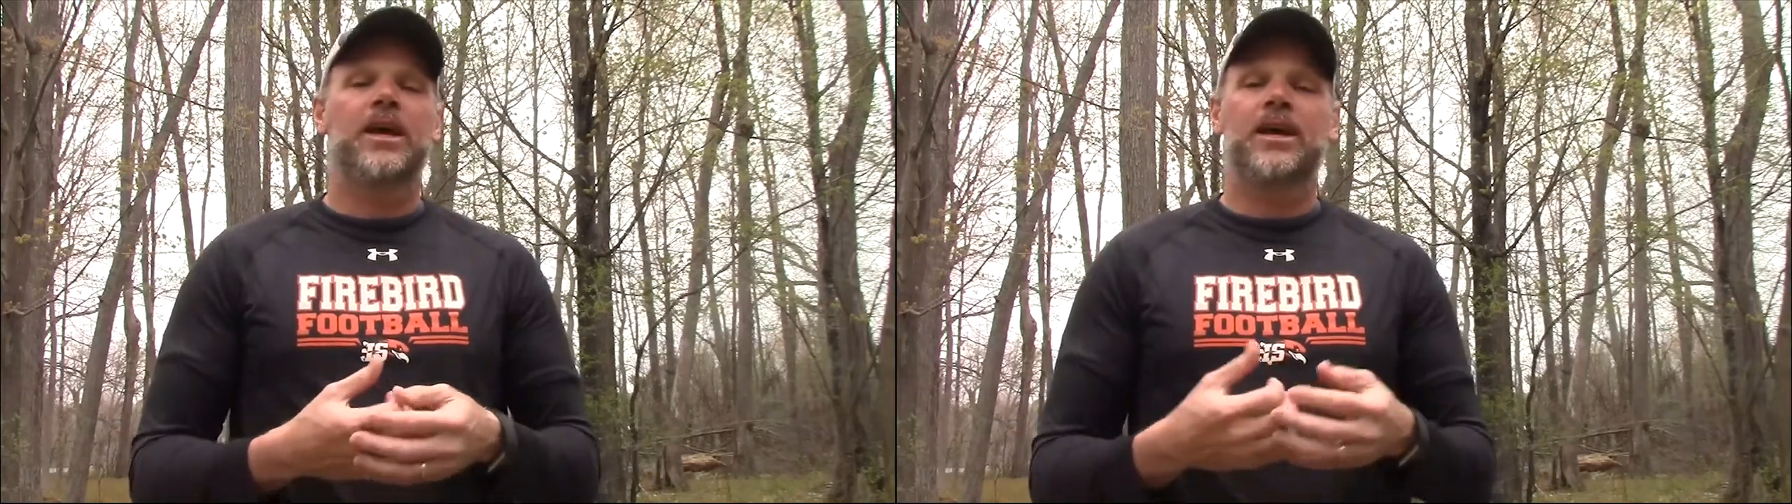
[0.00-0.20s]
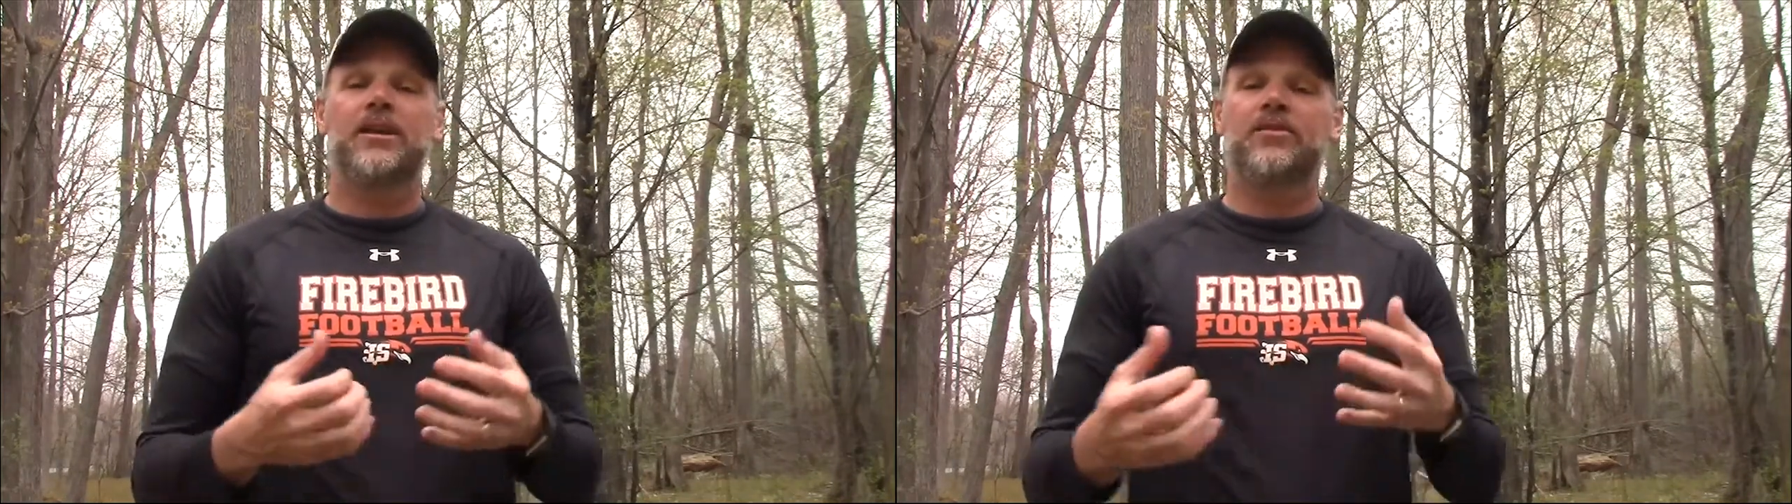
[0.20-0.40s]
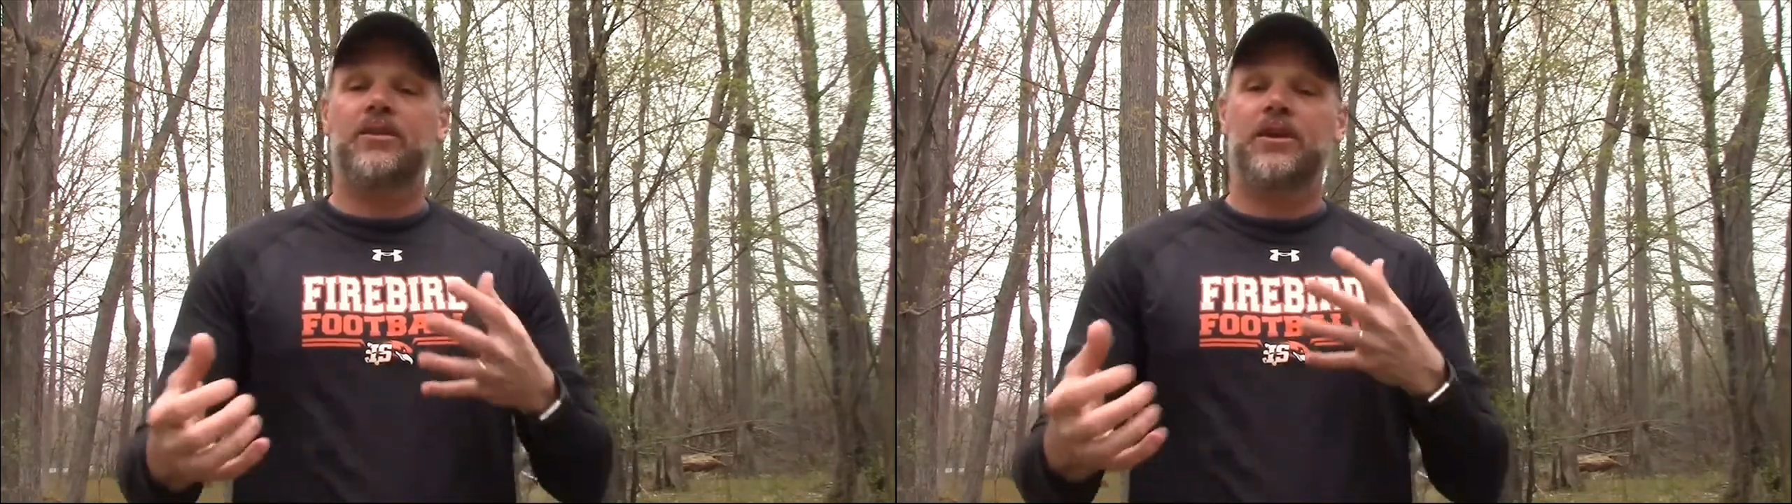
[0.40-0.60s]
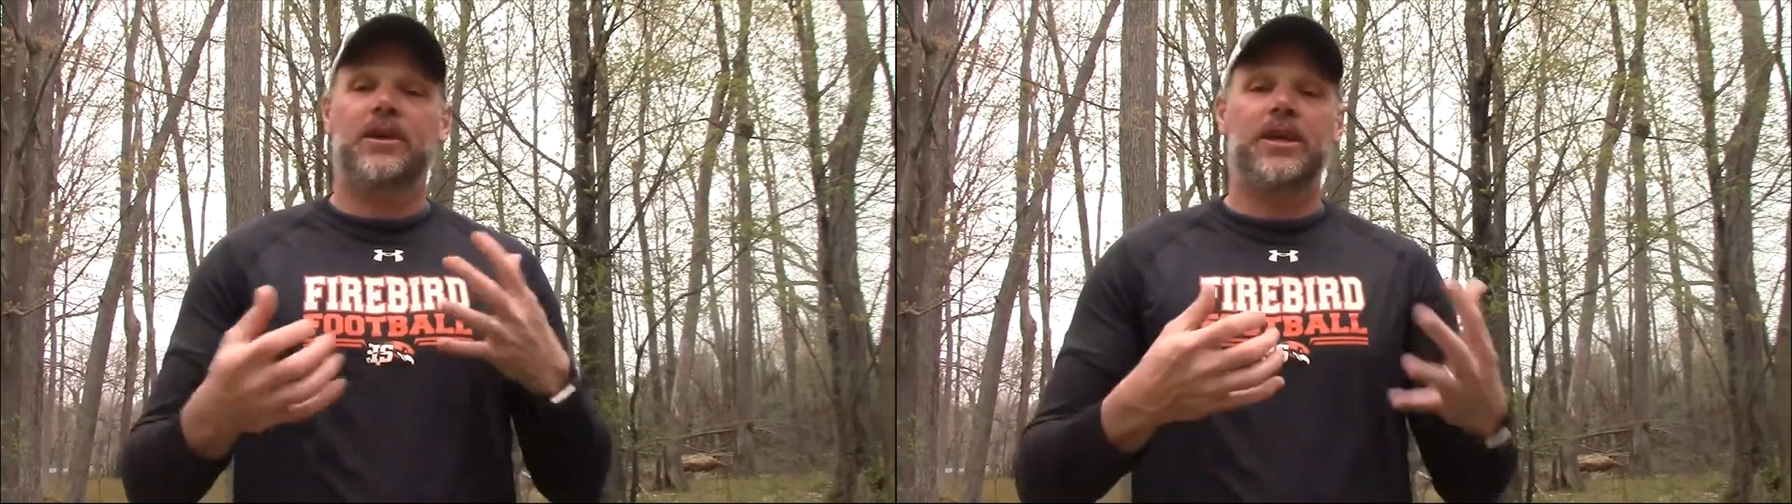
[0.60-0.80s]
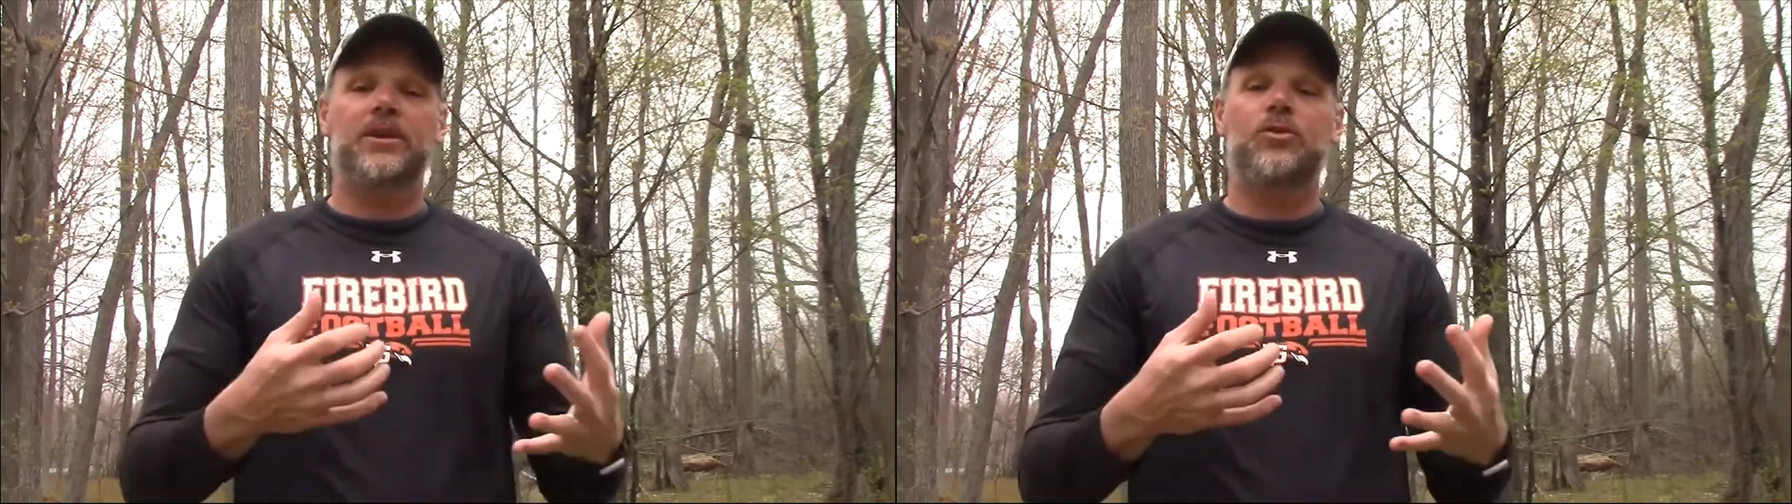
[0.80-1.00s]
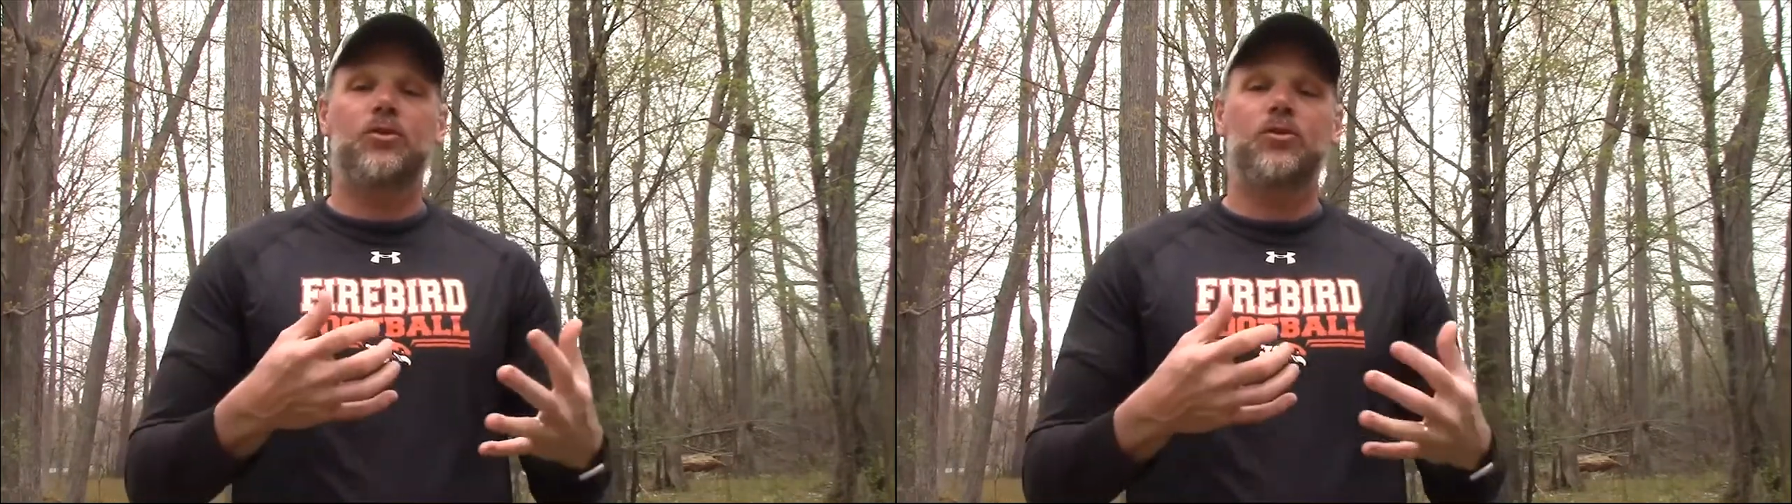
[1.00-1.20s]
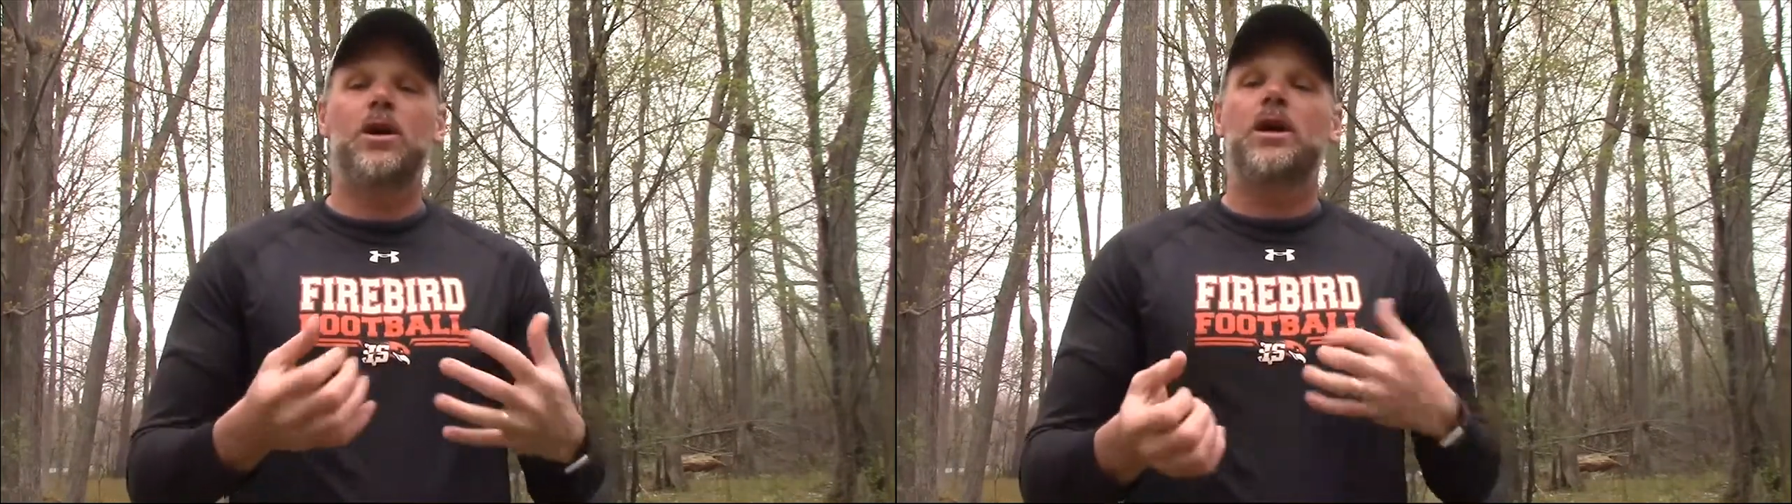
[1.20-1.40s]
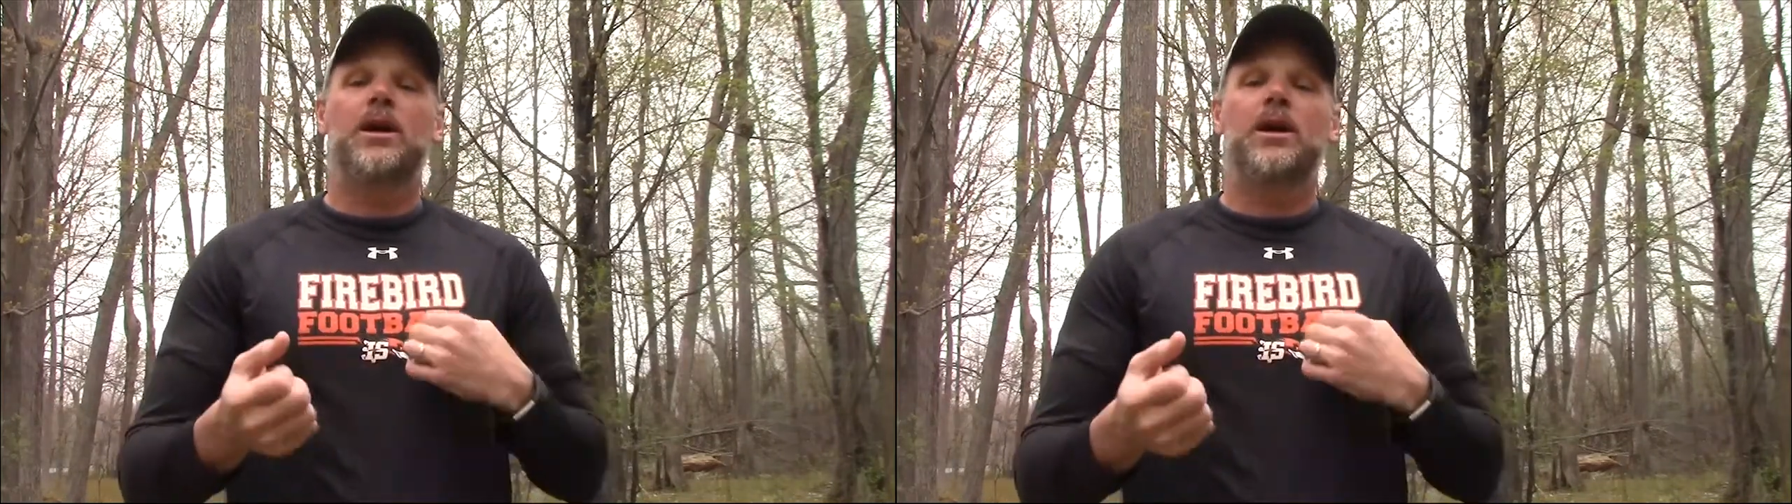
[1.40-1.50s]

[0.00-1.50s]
against a kid who